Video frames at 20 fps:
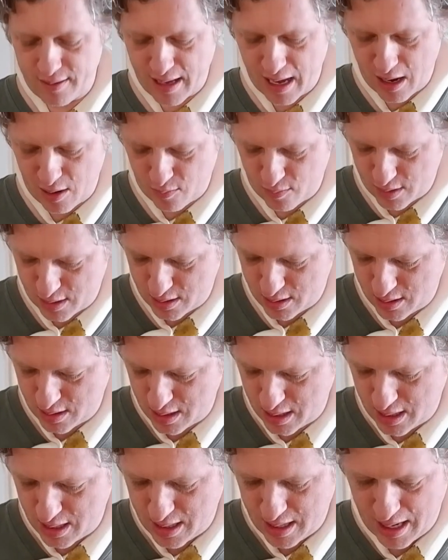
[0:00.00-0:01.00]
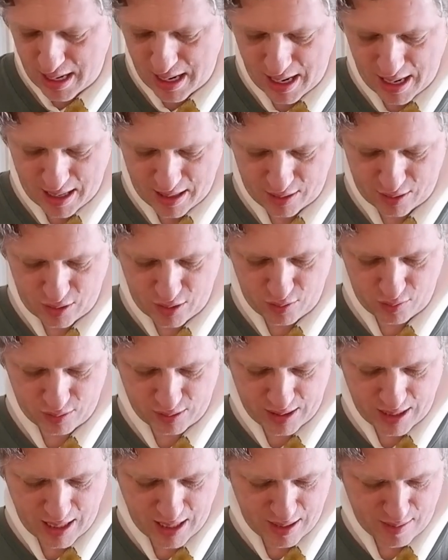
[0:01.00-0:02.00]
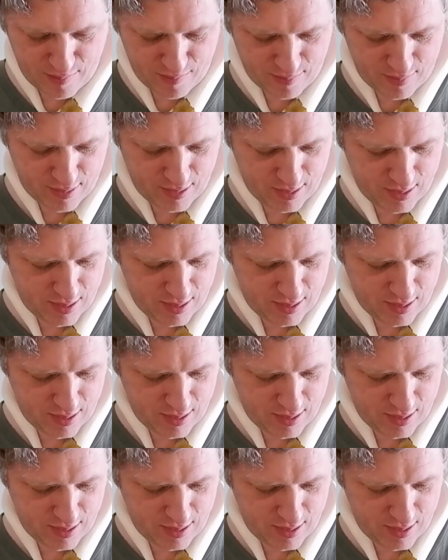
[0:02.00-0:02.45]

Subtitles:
that one and use him,